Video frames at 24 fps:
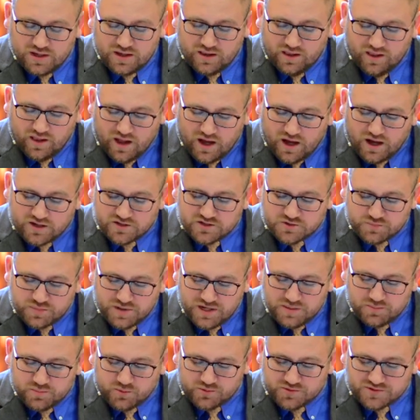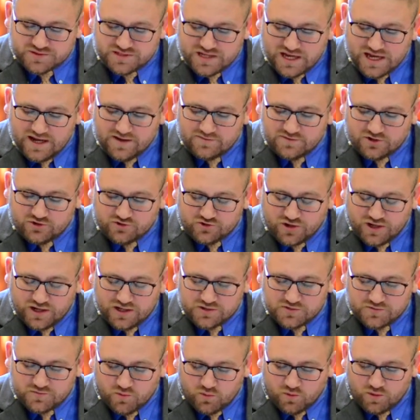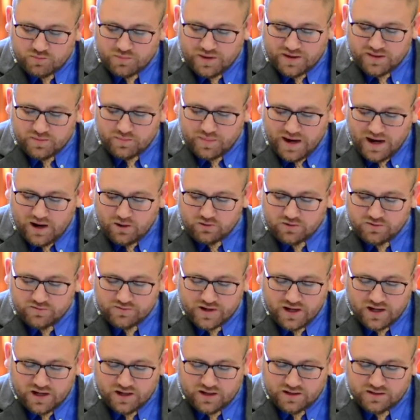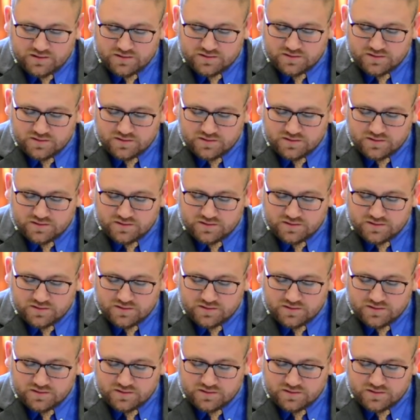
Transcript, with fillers: Lost people saved and transformed by the power of God.